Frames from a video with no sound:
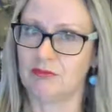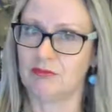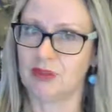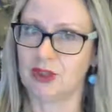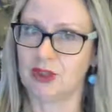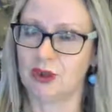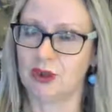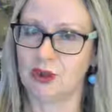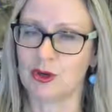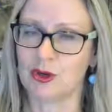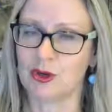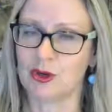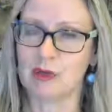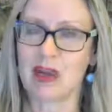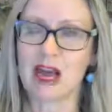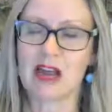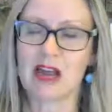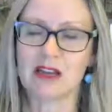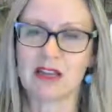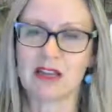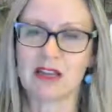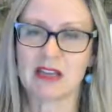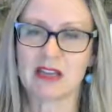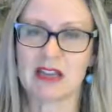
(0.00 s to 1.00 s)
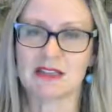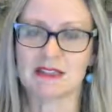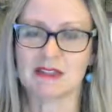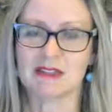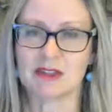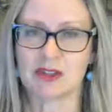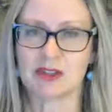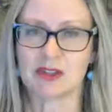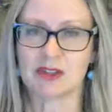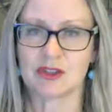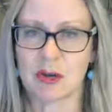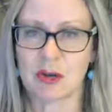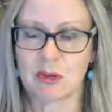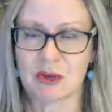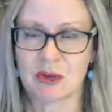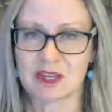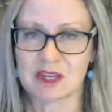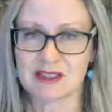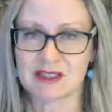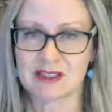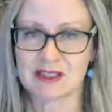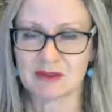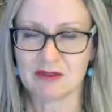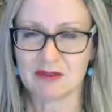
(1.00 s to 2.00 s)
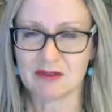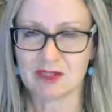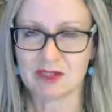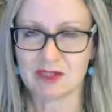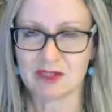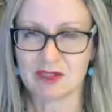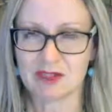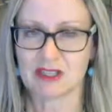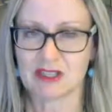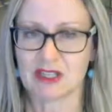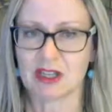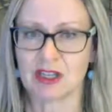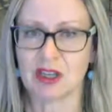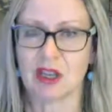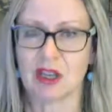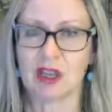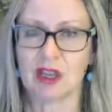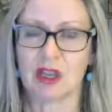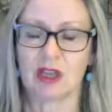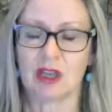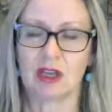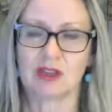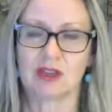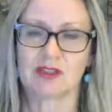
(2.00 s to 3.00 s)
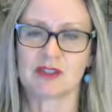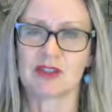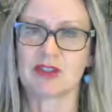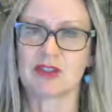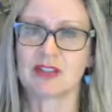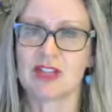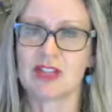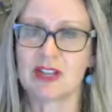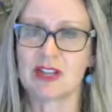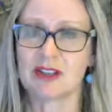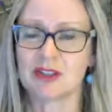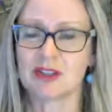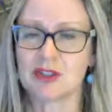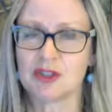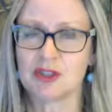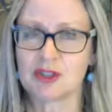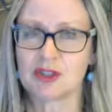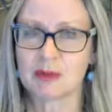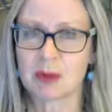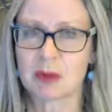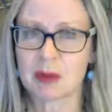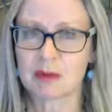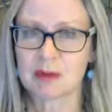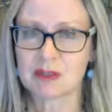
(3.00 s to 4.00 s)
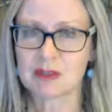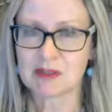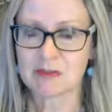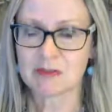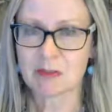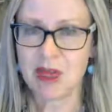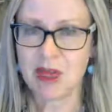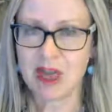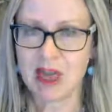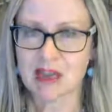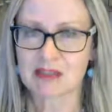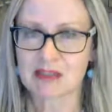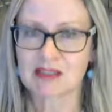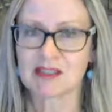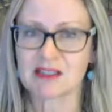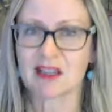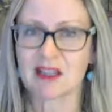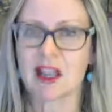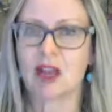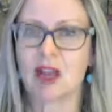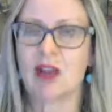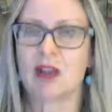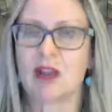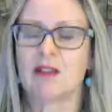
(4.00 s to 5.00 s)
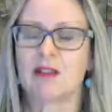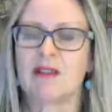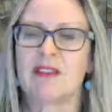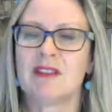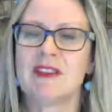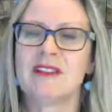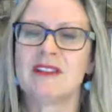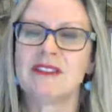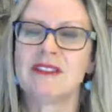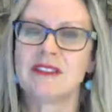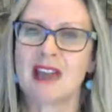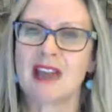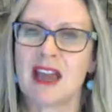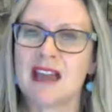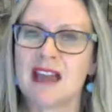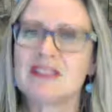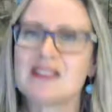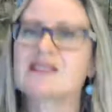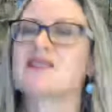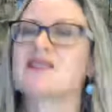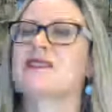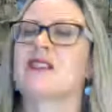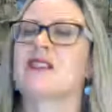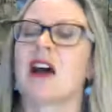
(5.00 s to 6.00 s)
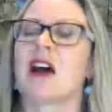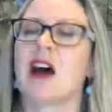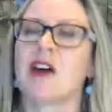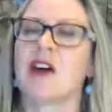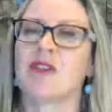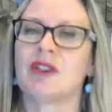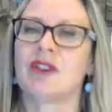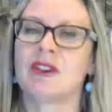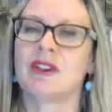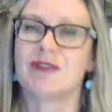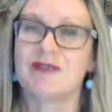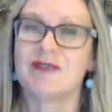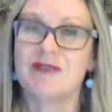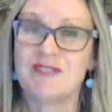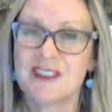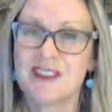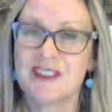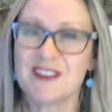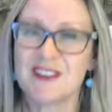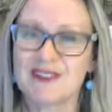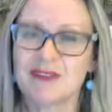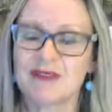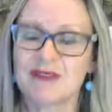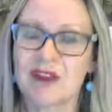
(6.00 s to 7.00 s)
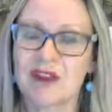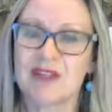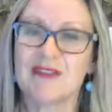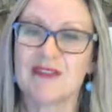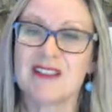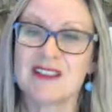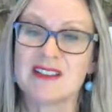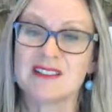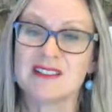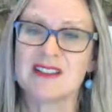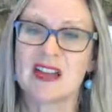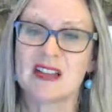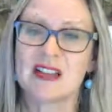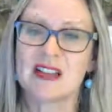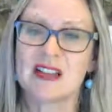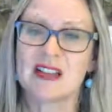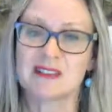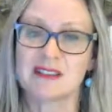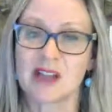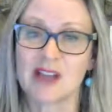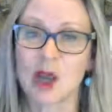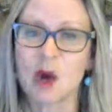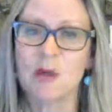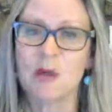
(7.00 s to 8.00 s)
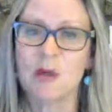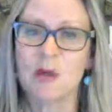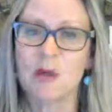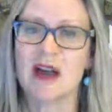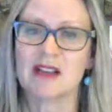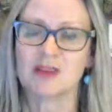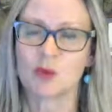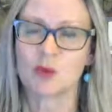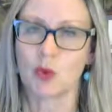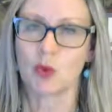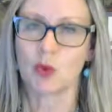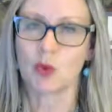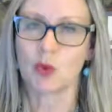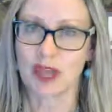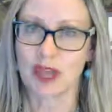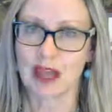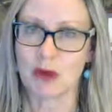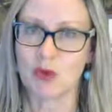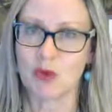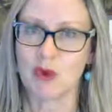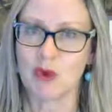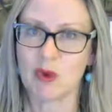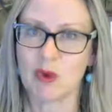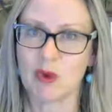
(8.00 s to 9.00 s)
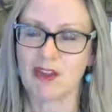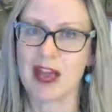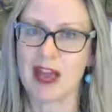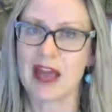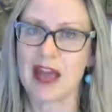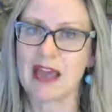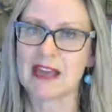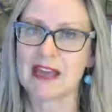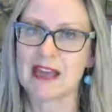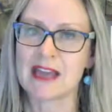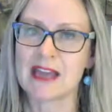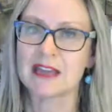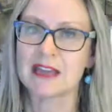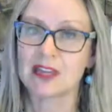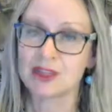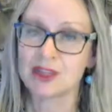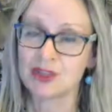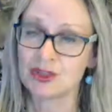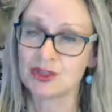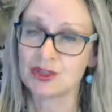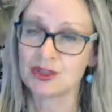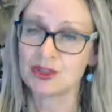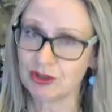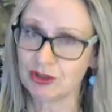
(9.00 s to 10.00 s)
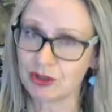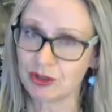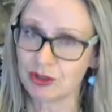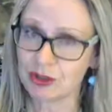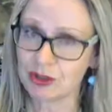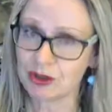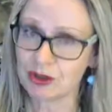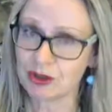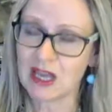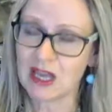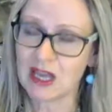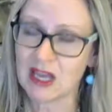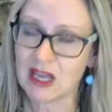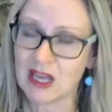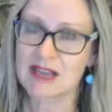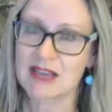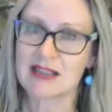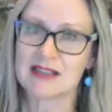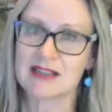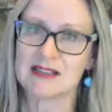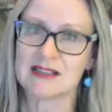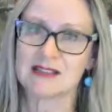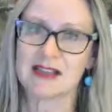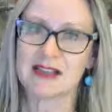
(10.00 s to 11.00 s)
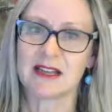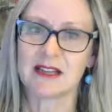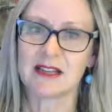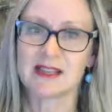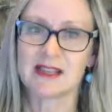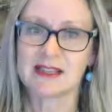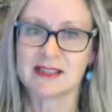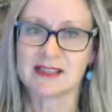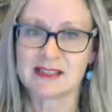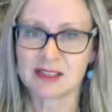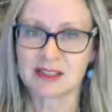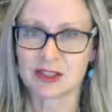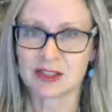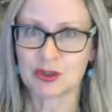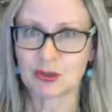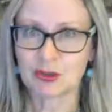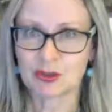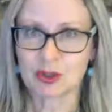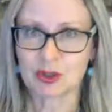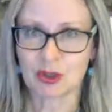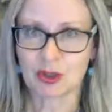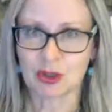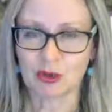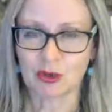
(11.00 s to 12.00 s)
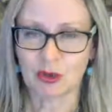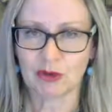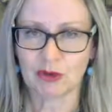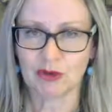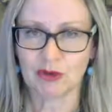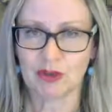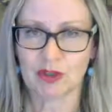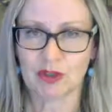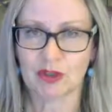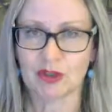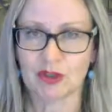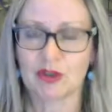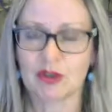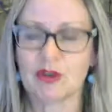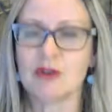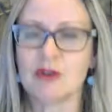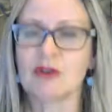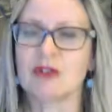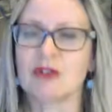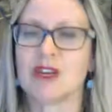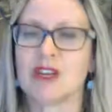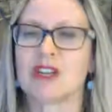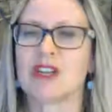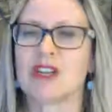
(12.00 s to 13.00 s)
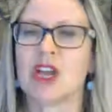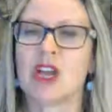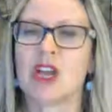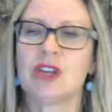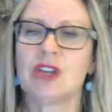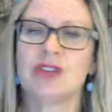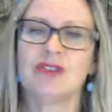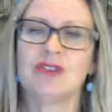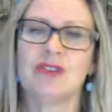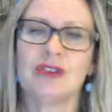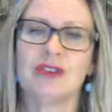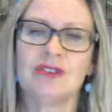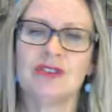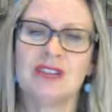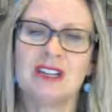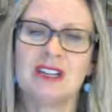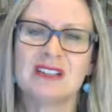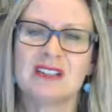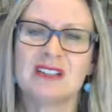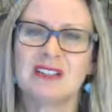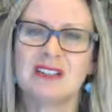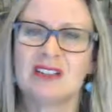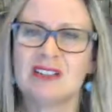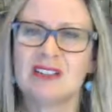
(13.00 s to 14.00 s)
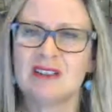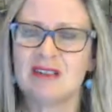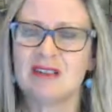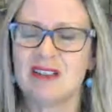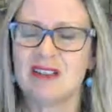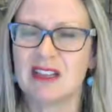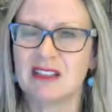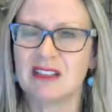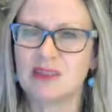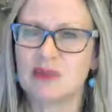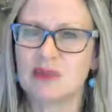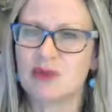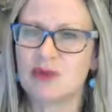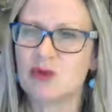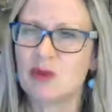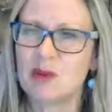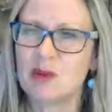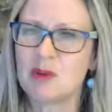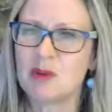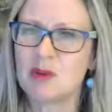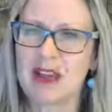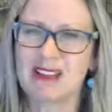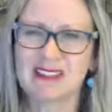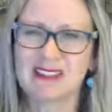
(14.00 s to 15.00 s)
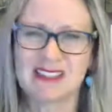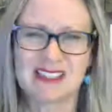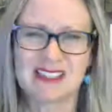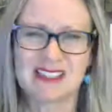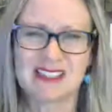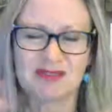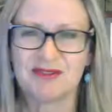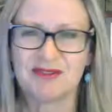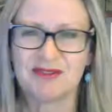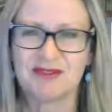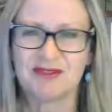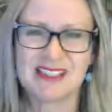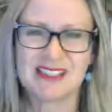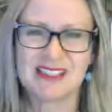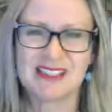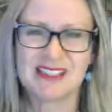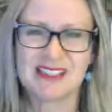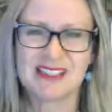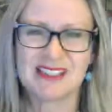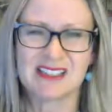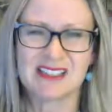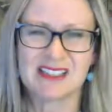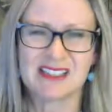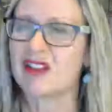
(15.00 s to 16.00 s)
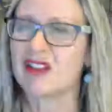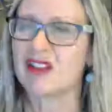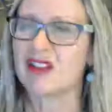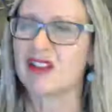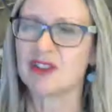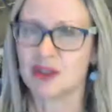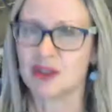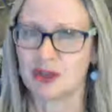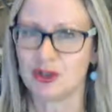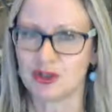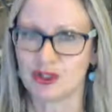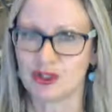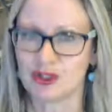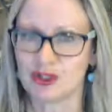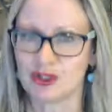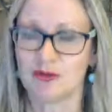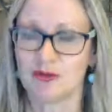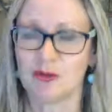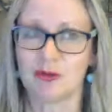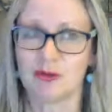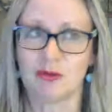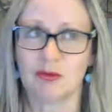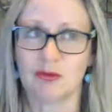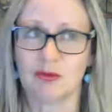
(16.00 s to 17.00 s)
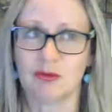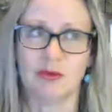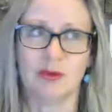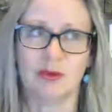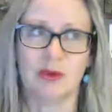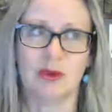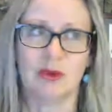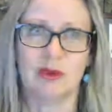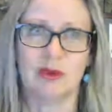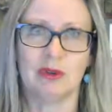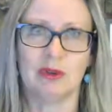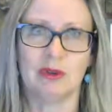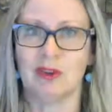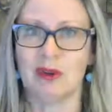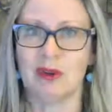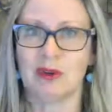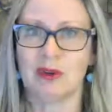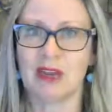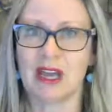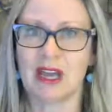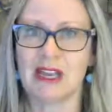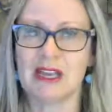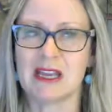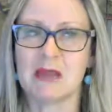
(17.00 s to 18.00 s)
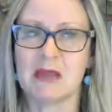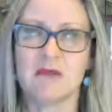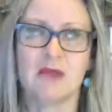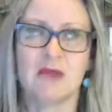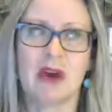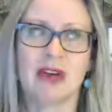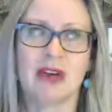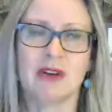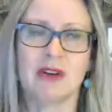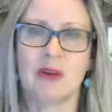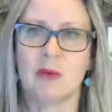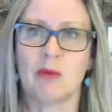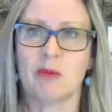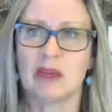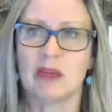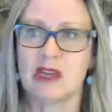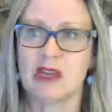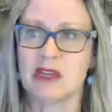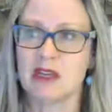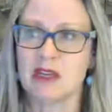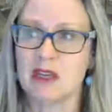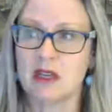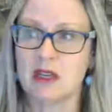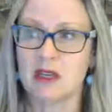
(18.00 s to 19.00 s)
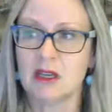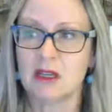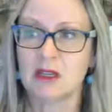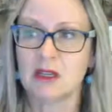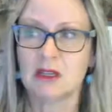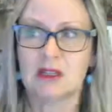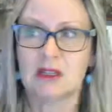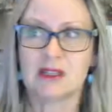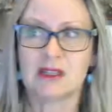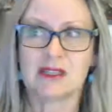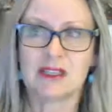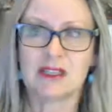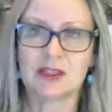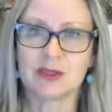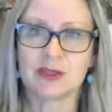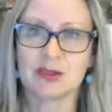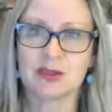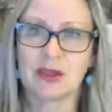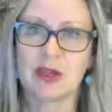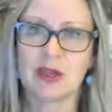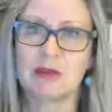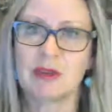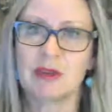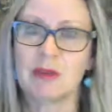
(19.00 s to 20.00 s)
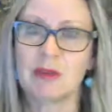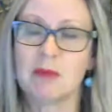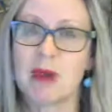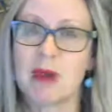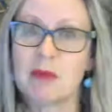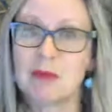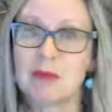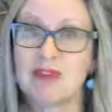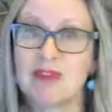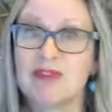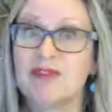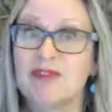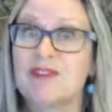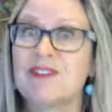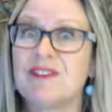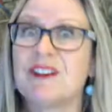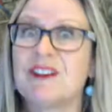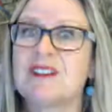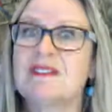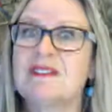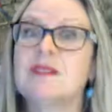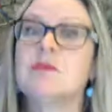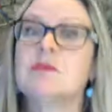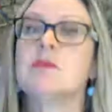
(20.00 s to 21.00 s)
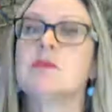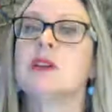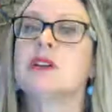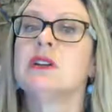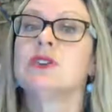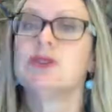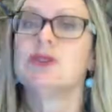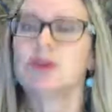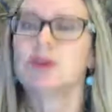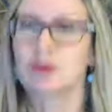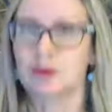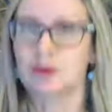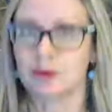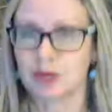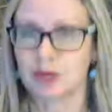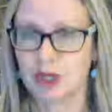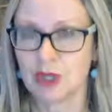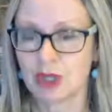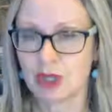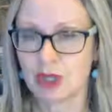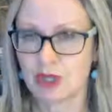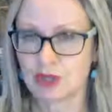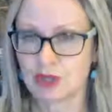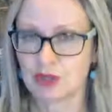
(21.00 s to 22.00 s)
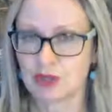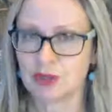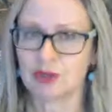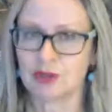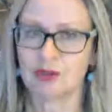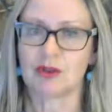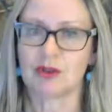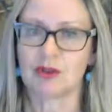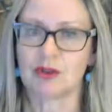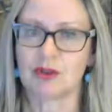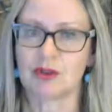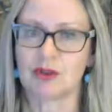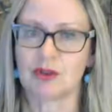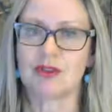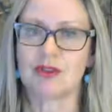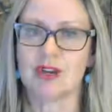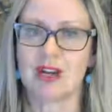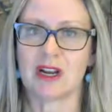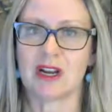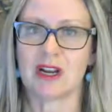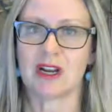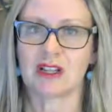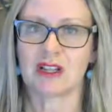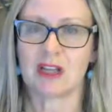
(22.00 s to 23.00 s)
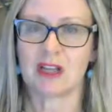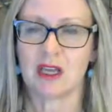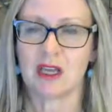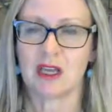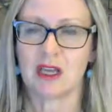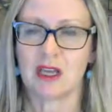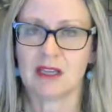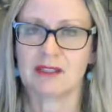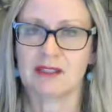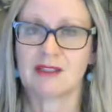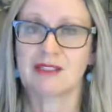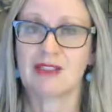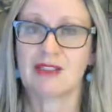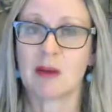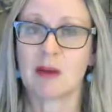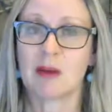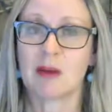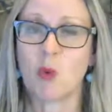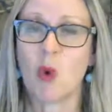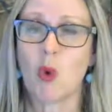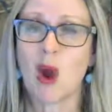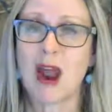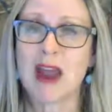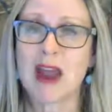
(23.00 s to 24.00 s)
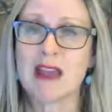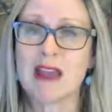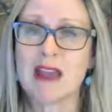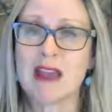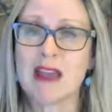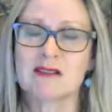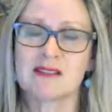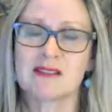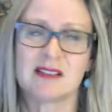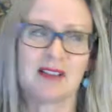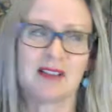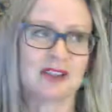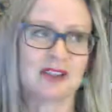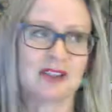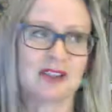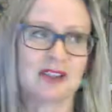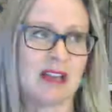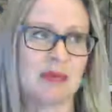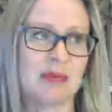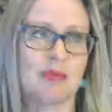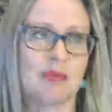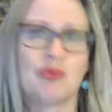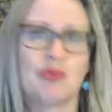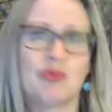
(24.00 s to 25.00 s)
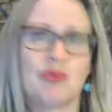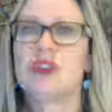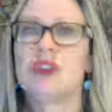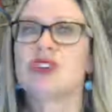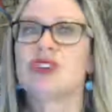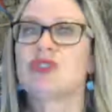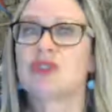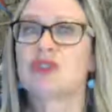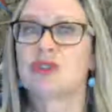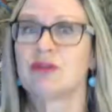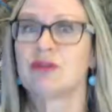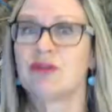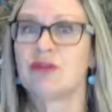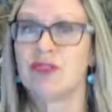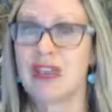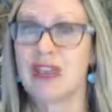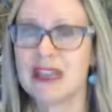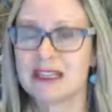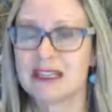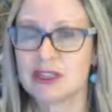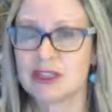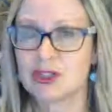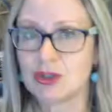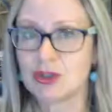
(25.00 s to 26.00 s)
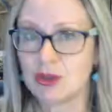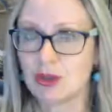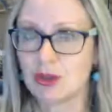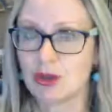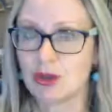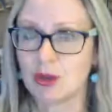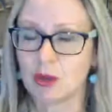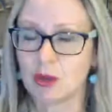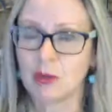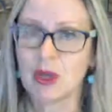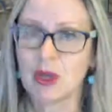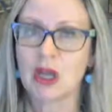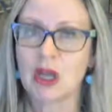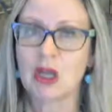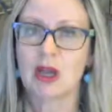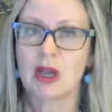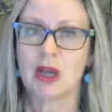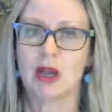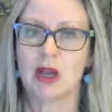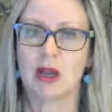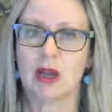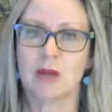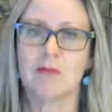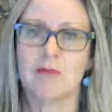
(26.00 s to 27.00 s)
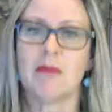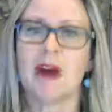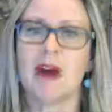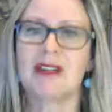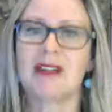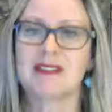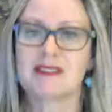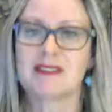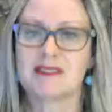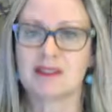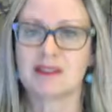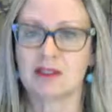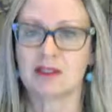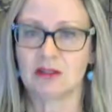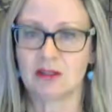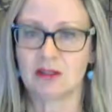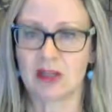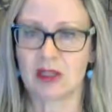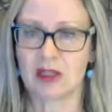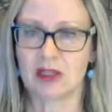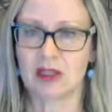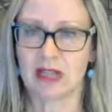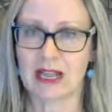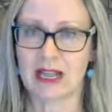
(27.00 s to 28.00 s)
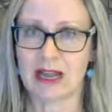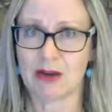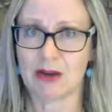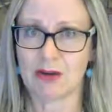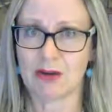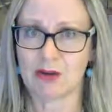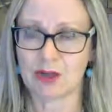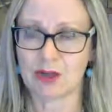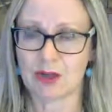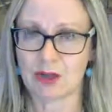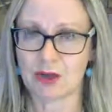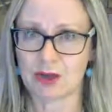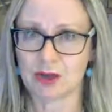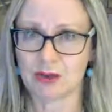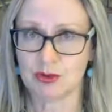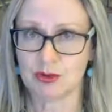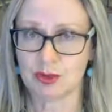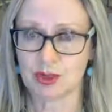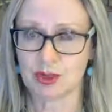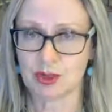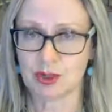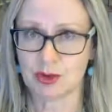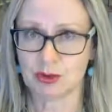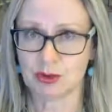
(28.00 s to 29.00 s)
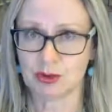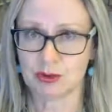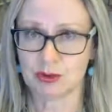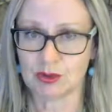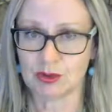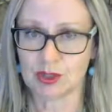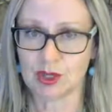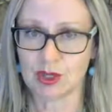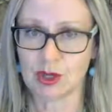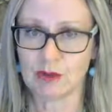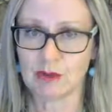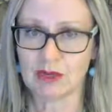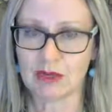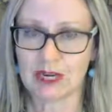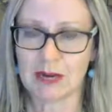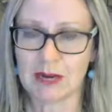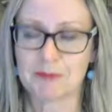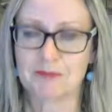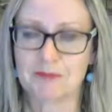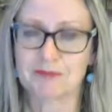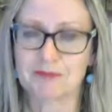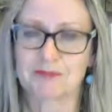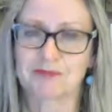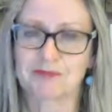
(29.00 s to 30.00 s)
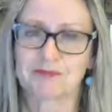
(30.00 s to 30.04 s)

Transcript: The Luna Park case and the tramways advertising, Associated Newspapers and banks. These cases are effective, and these cases help us work out whether a term is an essential term of the contract. You don't need to then talk about this fluffy other notion of, well, okay, it might not be an essential term, but it might be fundamental to the contract in some way, such that breach of that term might still allow you to terminate.